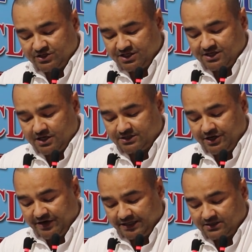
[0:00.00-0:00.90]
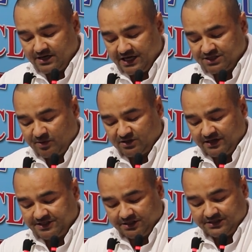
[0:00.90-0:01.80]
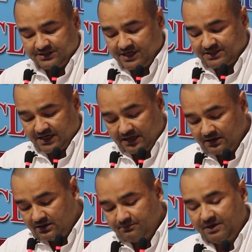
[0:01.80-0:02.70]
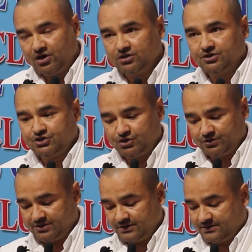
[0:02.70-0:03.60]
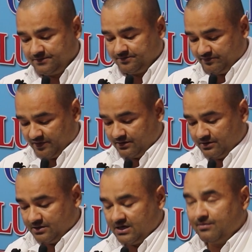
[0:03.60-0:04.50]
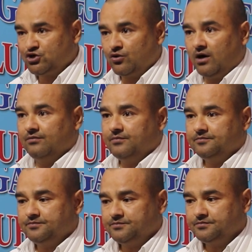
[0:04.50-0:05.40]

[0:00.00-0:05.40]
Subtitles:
which is not correct as per the latest data by other sources. Number 12.